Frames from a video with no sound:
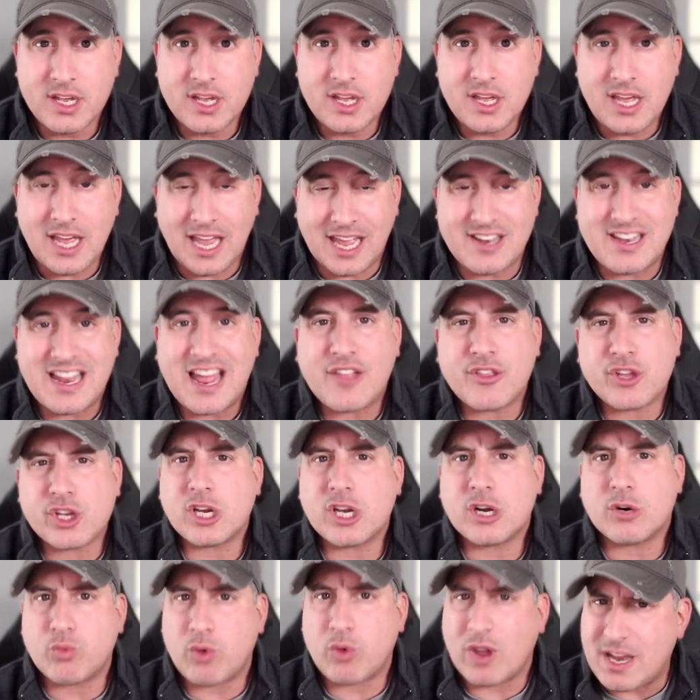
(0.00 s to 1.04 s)
And now they're going to
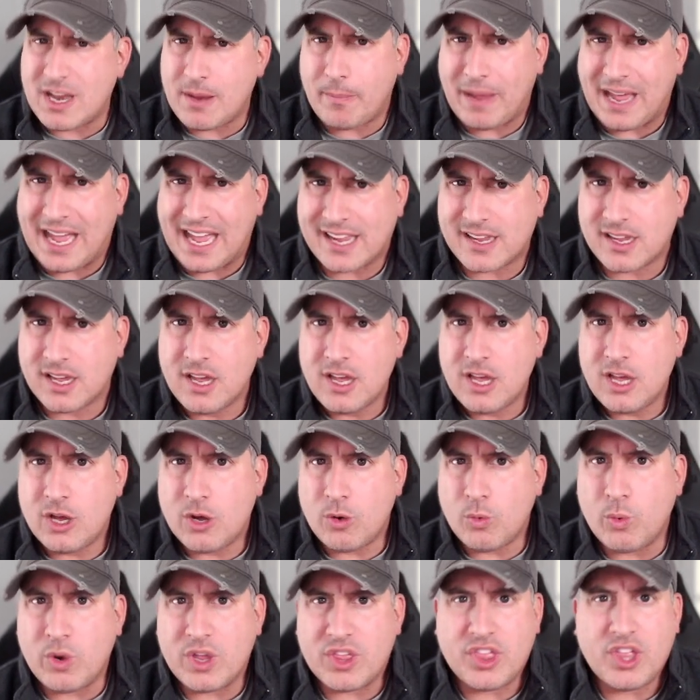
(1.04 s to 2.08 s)
run it back
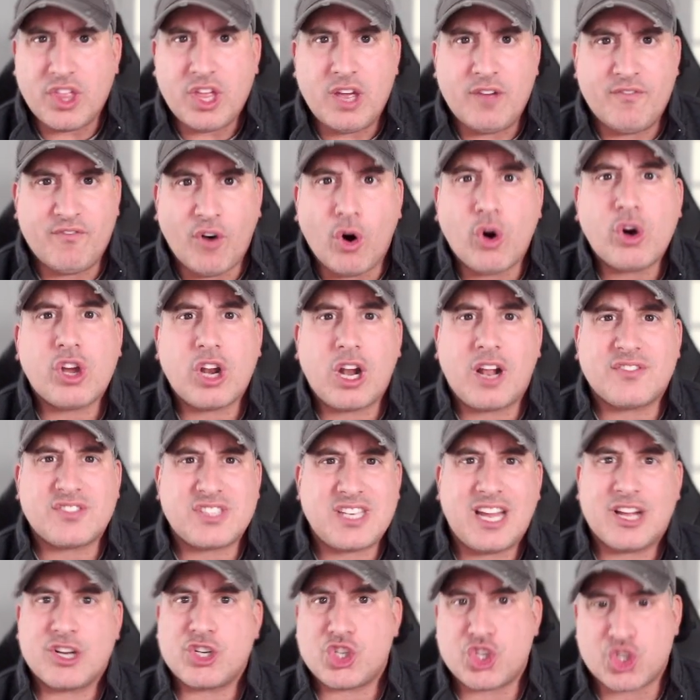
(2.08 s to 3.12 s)
with Volkanovski
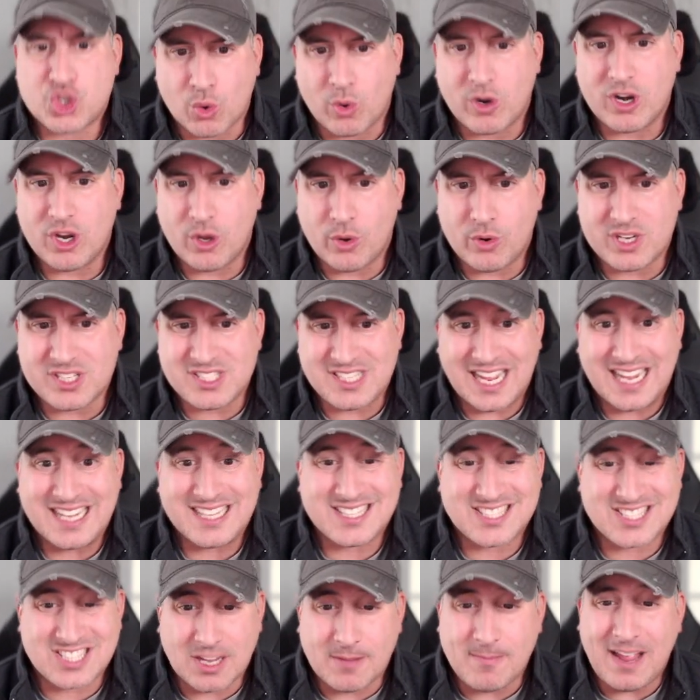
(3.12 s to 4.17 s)
on short notice, and
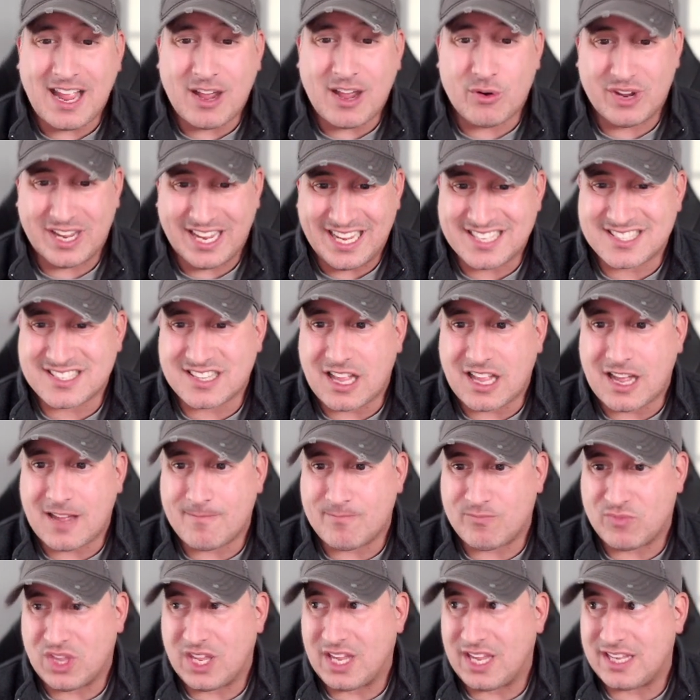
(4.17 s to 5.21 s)
somehow
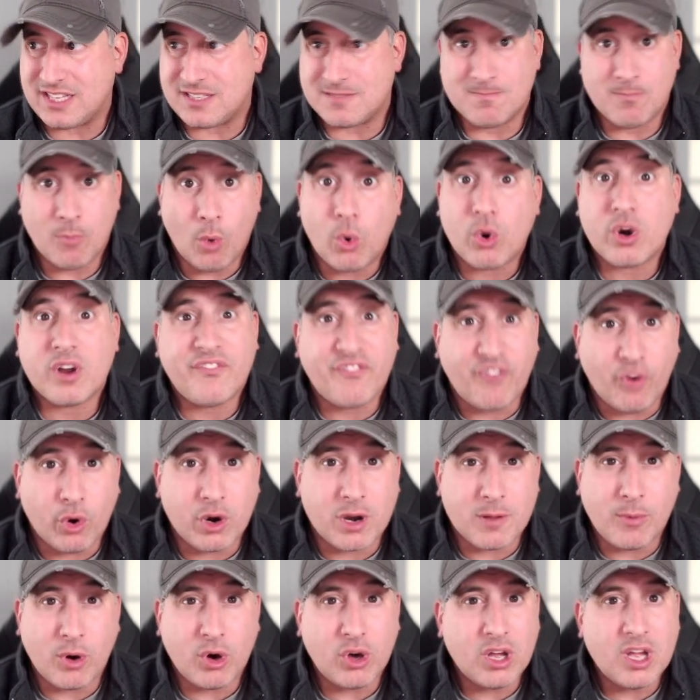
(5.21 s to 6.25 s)
Islam is more
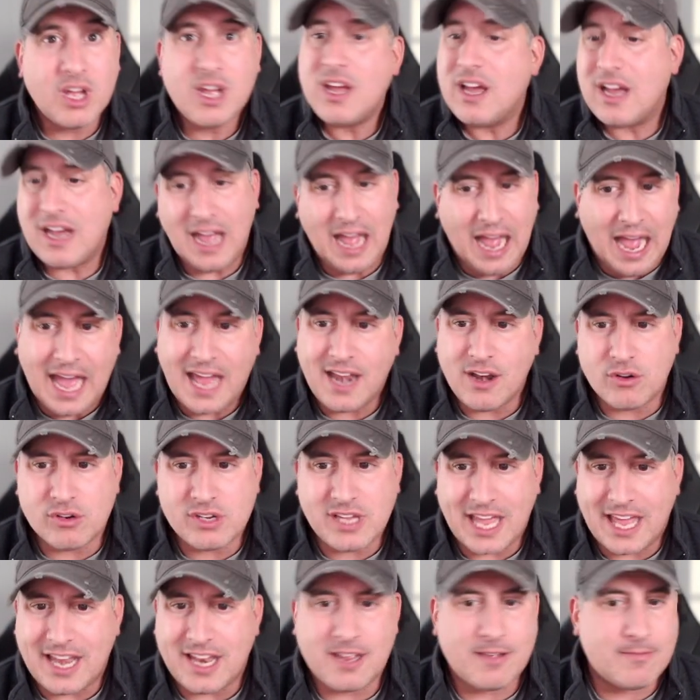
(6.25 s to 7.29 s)
affordable. I don't
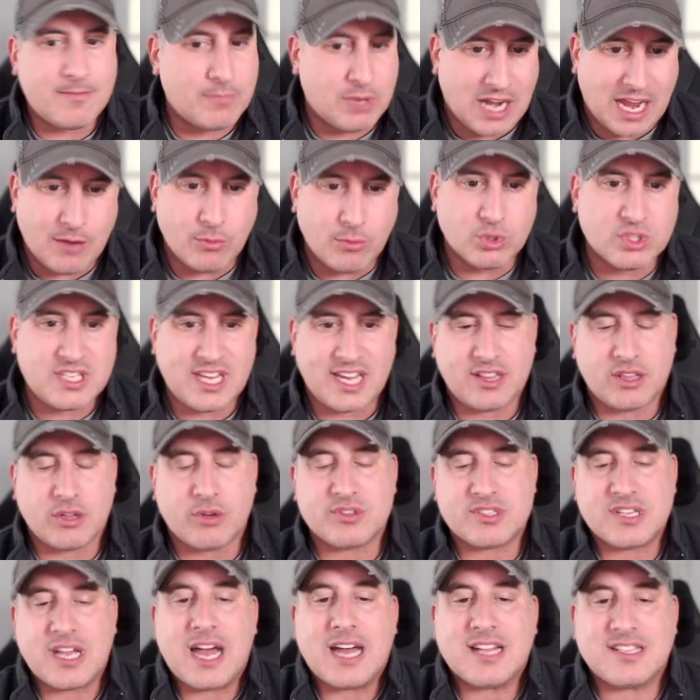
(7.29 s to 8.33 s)
get it, but I will take those
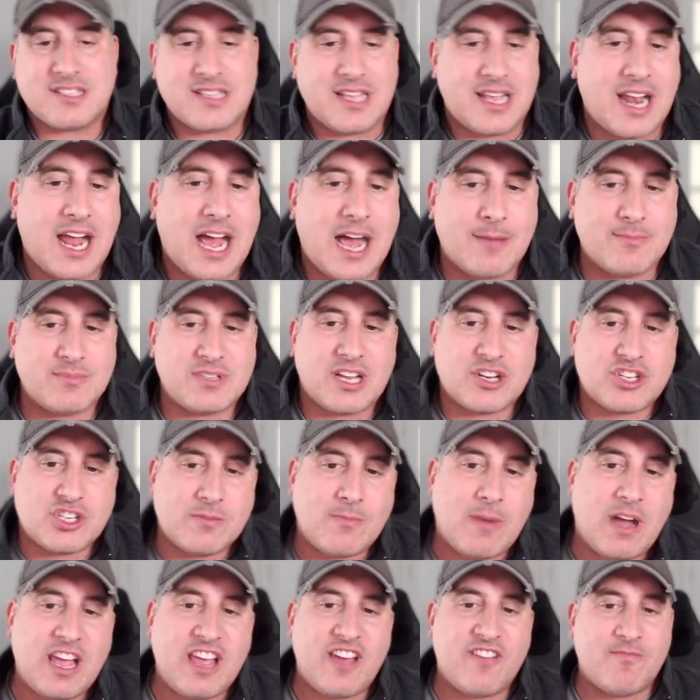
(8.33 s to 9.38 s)
odds. And then Khamzat
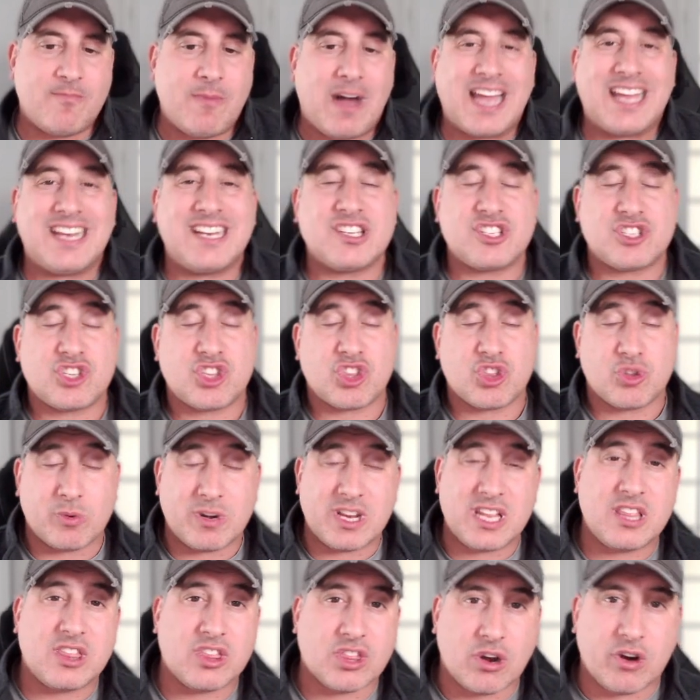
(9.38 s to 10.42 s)
Chimaev, minus
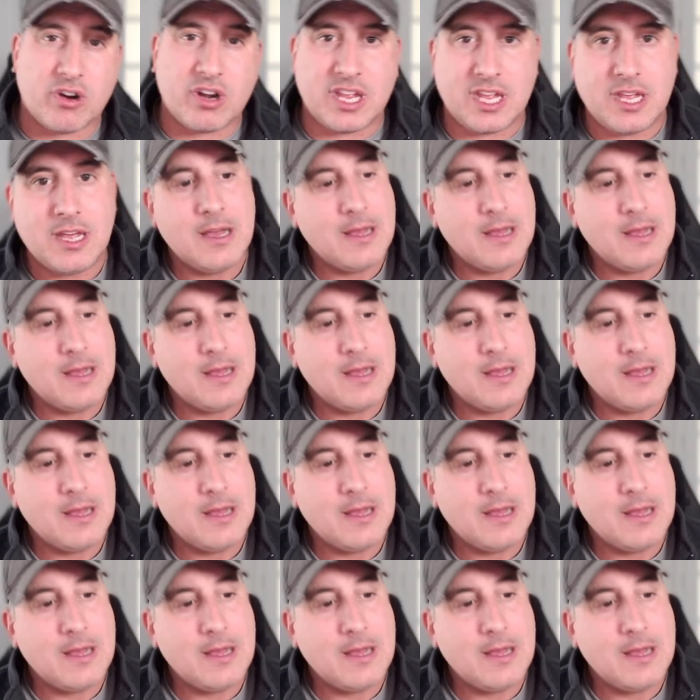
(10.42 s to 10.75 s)
330.